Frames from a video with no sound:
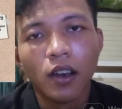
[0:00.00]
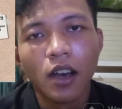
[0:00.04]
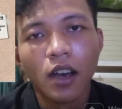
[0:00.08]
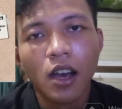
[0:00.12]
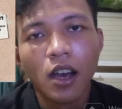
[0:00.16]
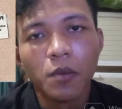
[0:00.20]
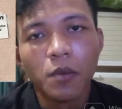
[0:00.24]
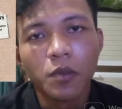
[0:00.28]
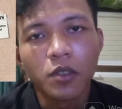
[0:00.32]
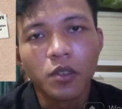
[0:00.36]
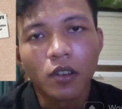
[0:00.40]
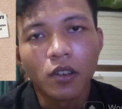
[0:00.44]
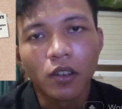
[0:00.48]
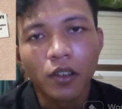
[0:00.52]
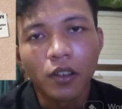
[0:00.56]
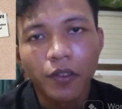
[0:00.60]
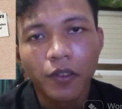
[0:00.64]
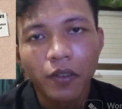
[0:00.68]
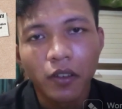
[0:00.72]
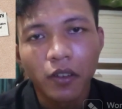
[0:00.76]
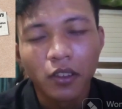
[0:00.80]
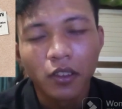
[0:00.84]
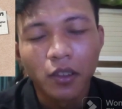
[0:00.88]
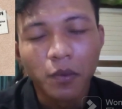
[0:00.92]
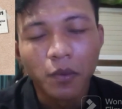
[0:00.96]
I'm sorry
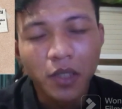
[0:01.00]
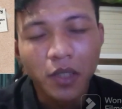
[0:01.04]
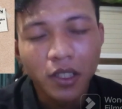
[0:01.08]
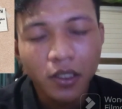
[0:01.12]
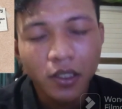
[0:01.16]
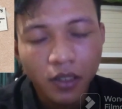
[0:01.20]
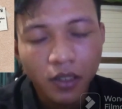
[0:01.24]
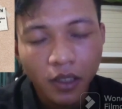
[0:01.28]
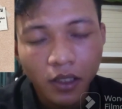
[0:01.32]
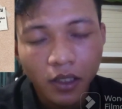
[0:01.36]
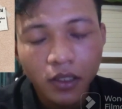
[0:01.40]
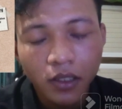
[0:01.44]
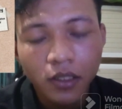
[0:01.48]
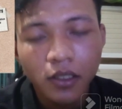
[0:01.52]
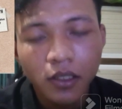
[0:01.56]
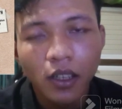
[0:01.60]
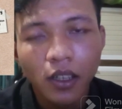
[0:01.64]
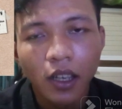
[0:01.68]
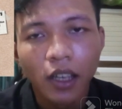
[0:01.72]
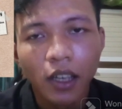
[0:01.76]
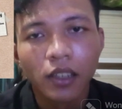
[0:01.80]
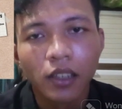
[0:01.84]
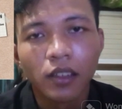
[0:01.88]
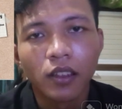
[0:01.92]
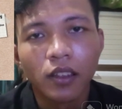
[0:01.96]
for the mistakes
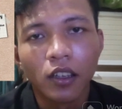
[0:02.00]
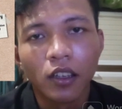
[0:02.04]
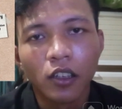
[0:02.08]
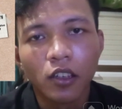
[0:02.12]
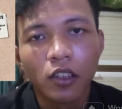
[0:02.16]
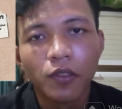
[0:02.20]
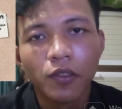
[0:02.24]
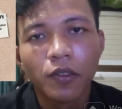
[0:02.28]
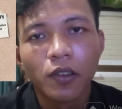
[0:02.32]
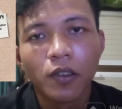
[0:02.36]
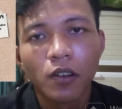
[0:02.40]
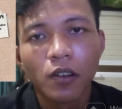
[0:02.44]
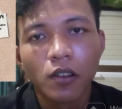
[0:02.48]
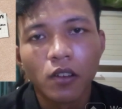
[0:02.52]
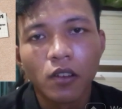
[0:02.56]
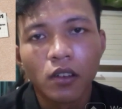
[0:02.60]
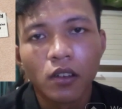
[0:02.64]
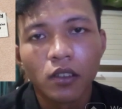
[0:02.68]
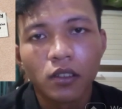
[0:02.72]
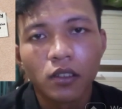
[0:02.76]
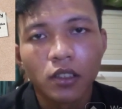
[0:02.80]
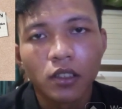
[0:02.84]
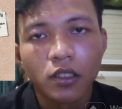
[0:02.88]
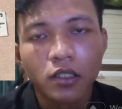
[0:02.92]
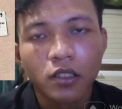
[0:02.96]
and thank you for your
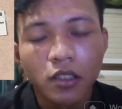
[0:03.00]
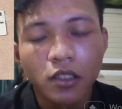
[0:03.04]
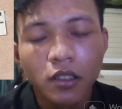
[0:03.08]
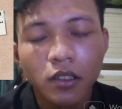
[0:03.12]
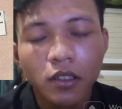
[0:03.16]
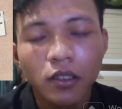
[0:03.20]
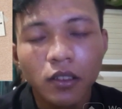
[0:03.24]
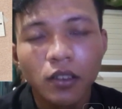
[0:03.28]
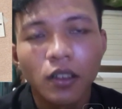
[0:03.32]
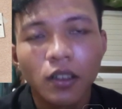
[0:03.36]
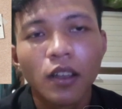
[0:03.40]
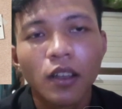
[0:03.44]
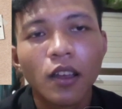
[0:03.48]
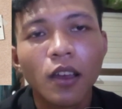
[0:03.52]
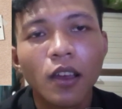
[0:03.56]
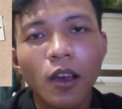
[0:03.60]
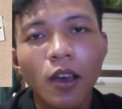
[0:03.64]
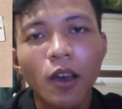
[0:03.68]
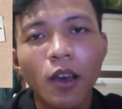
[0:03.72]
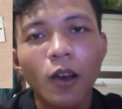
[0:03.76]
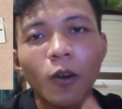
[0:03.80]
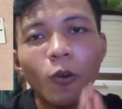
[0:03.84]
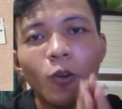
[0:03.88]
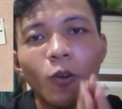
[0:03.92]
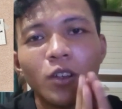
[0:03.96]
attention.
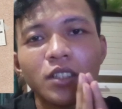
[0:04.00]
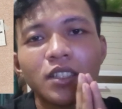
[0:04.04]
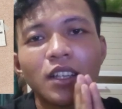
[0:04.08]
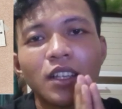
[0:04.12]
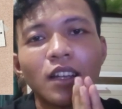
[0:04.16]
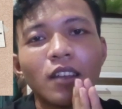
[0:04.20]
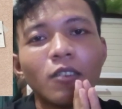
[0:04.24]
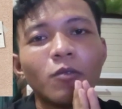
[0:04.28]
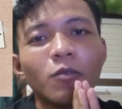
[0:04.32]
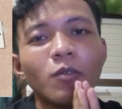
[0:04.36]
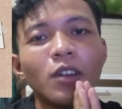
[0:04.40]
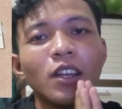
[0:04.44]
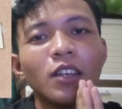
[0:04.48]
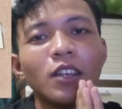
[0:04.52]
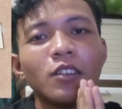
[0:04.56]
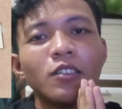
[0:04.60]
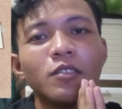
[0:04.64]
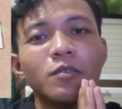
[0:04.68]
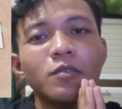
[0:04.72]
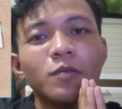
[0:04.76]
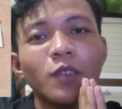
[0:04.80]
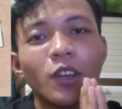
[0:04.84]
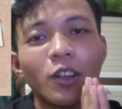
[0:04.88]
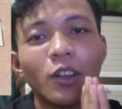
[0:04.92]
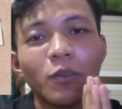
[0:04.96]

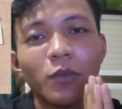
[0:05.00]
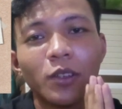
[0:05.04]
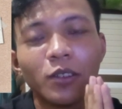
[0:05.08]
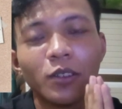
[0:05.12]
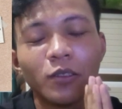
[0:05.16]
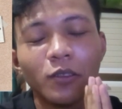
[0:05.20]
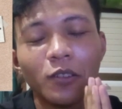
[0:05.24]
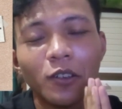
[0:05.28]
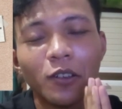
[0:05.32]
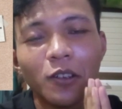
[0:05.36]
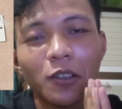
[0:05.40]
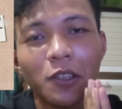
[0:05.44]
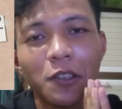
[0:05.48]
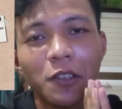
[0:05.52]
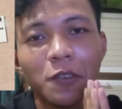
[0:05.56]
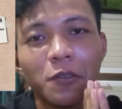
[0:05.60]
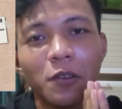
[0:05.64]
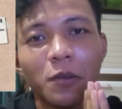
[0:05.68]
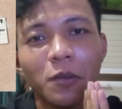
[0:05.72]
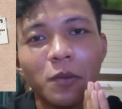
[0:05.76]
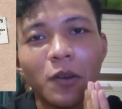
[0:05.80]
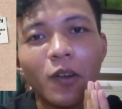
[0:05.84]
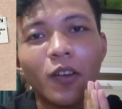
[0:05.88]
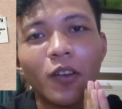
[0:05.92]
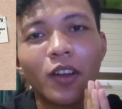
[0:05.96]
Wassalamualaikum warahmatullahi
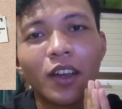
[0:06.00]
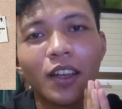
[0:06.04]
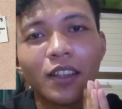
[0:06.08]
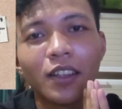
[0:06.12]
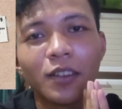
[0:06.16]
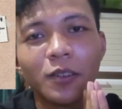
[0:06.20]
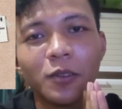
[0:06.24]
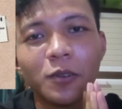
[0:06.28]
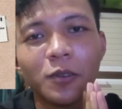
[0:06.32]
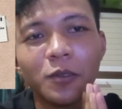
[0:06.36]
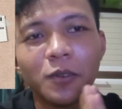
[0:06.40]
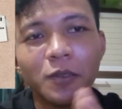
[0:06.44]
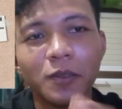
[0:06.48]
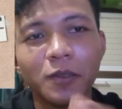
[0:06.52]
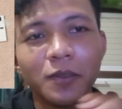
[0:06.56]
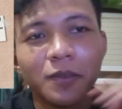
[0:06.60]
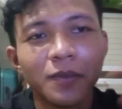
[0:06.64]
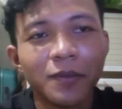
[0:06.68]
wabarakatuh.